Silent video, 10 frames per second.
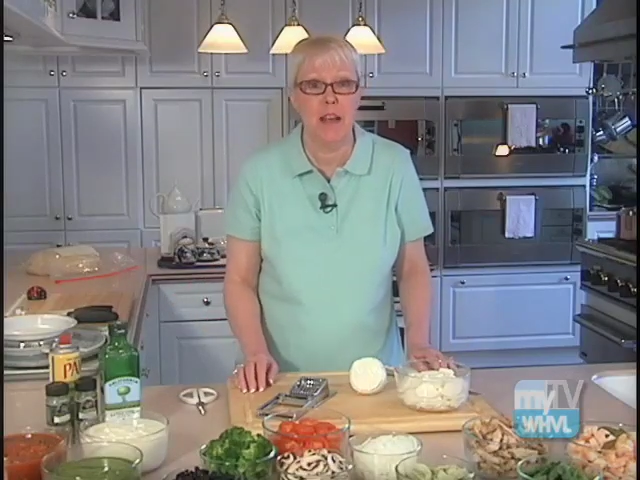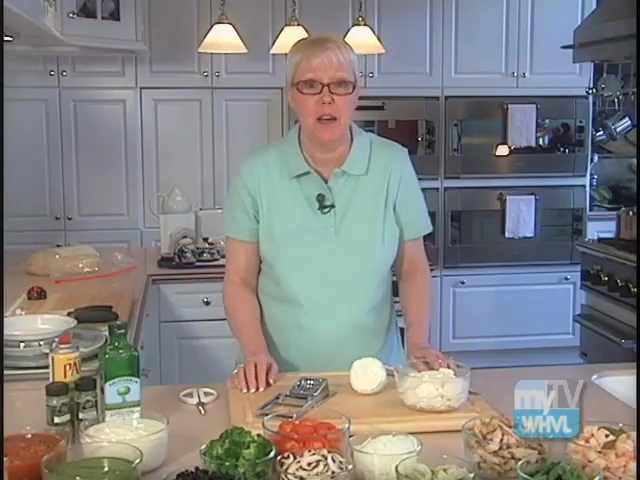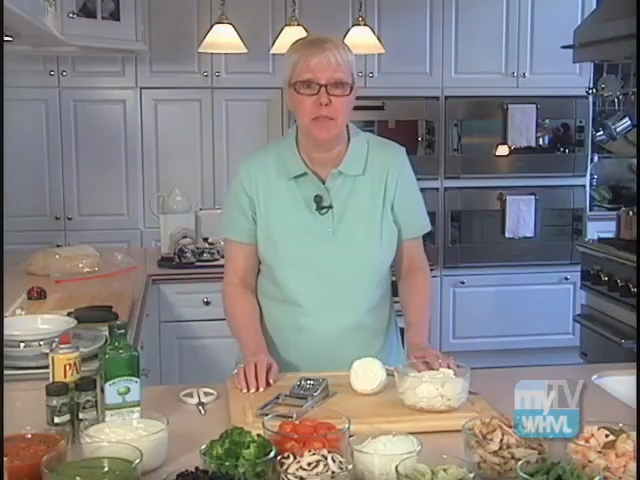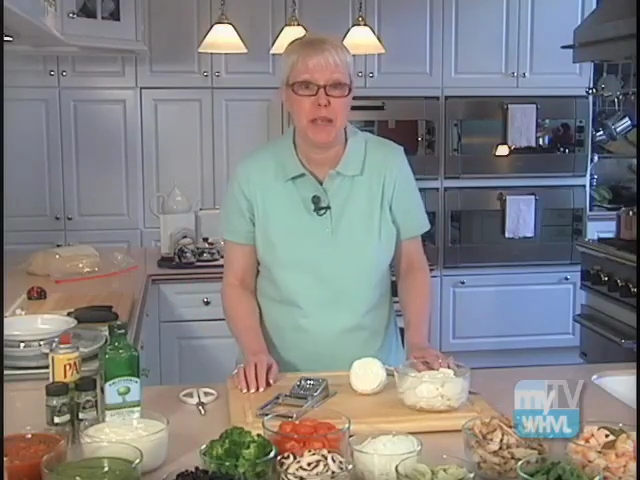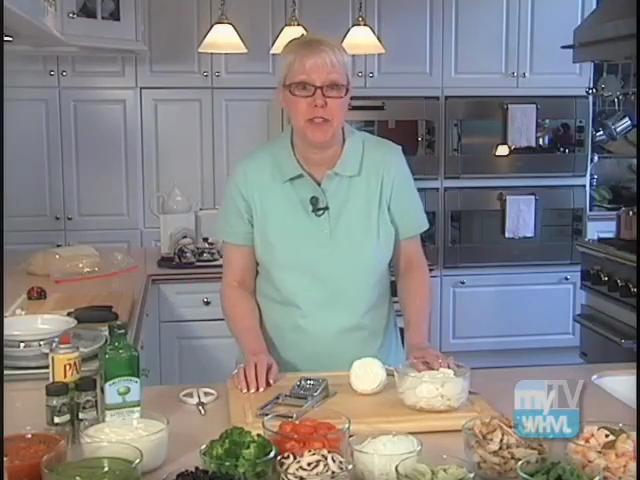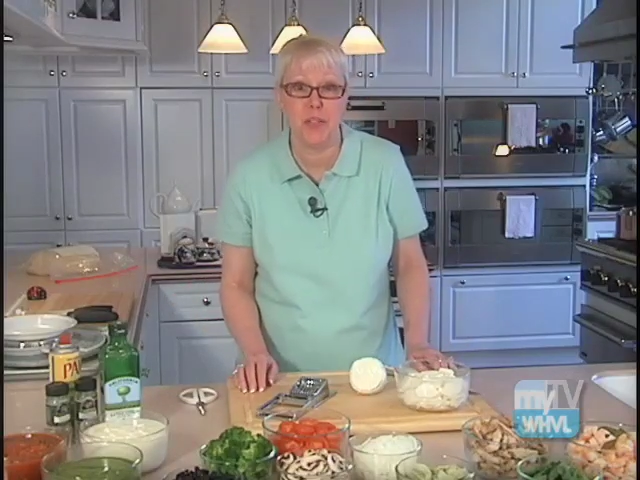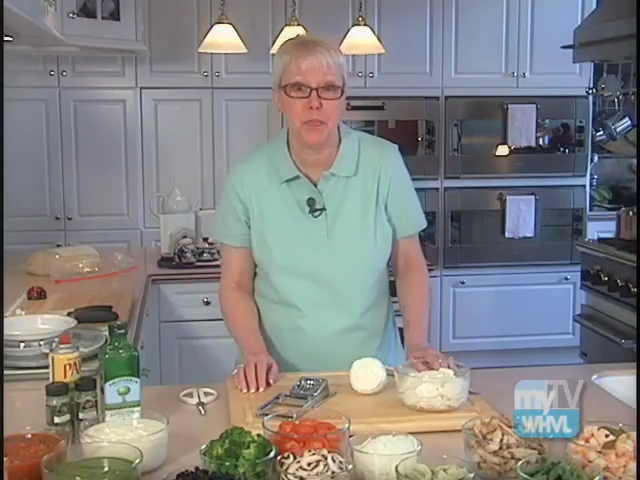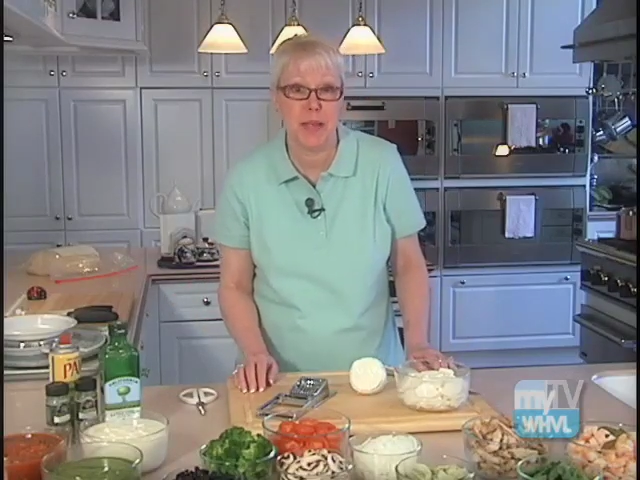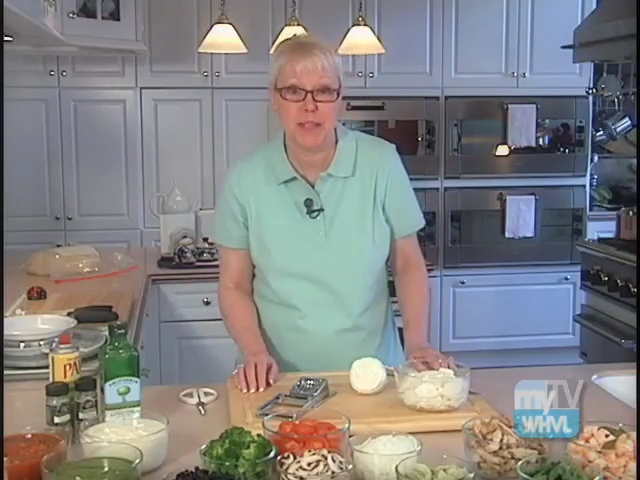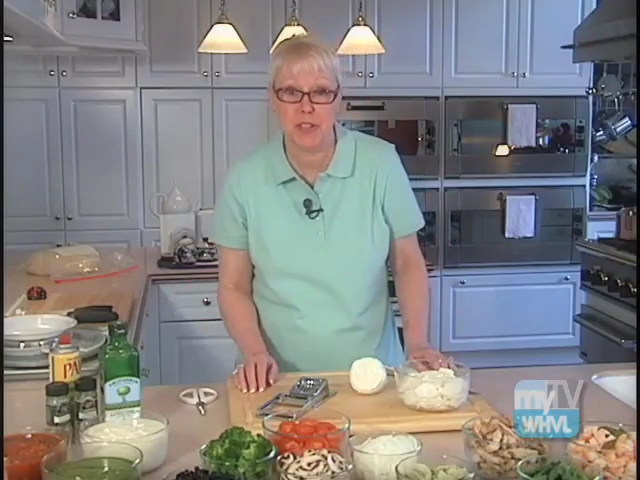a basil
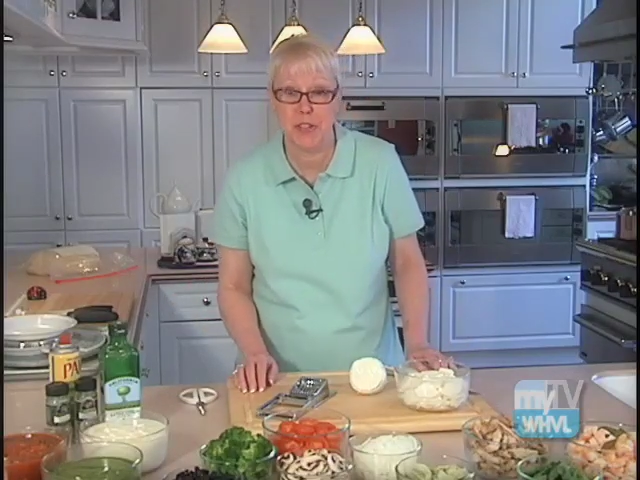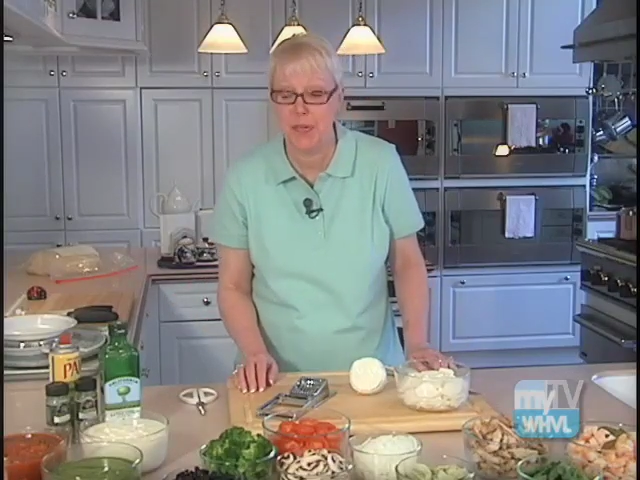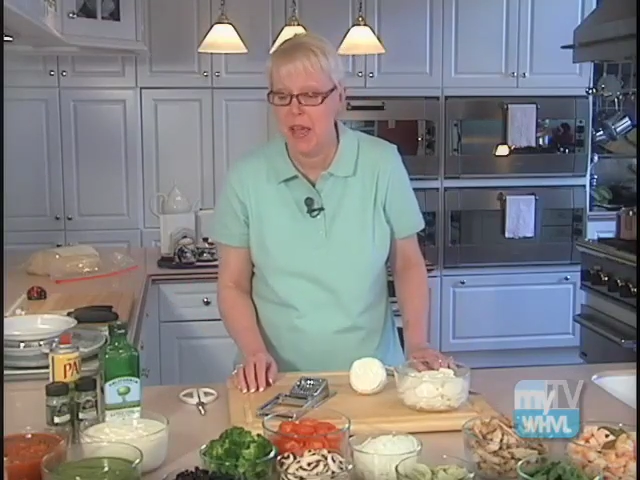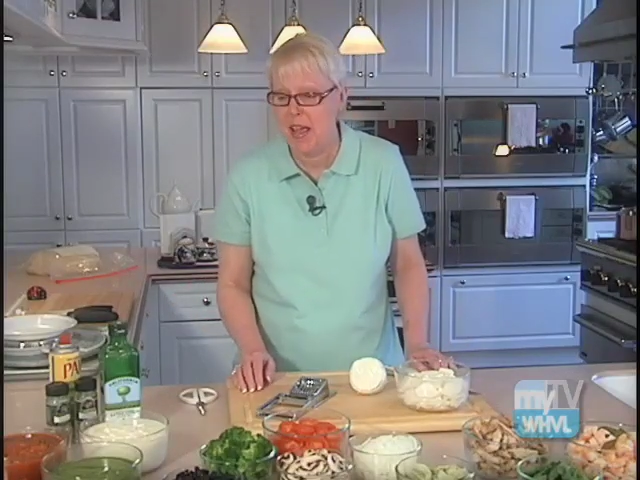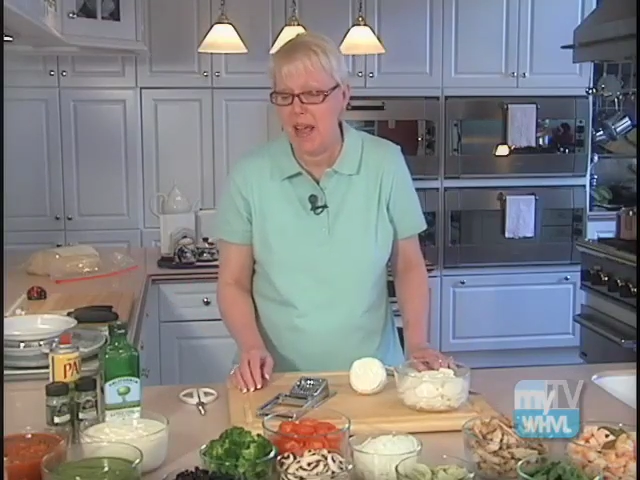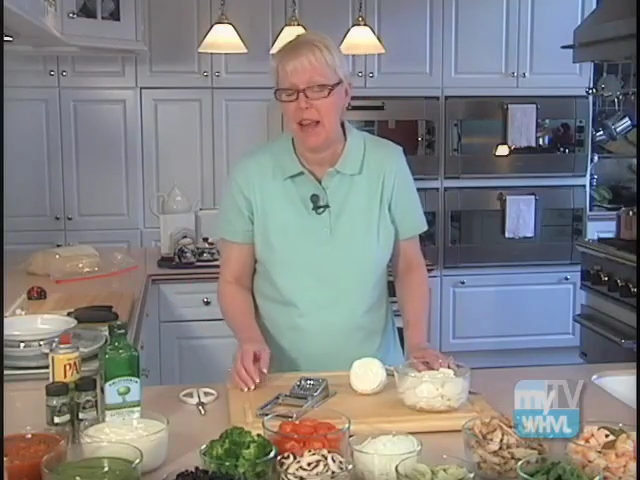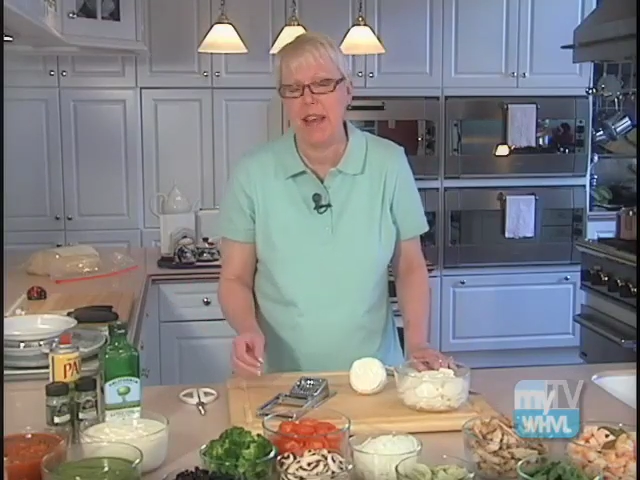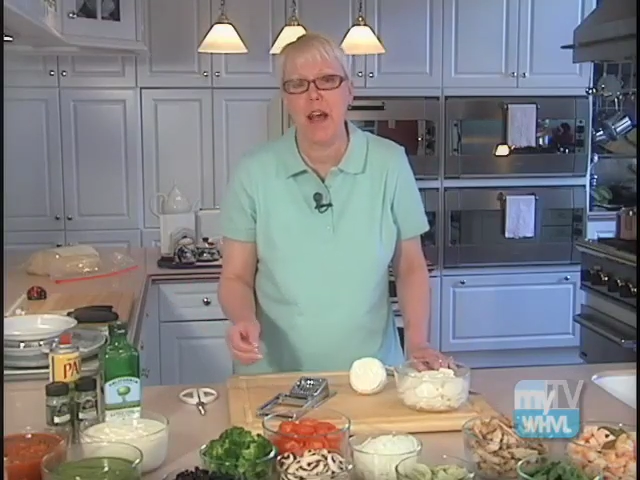pesto, and an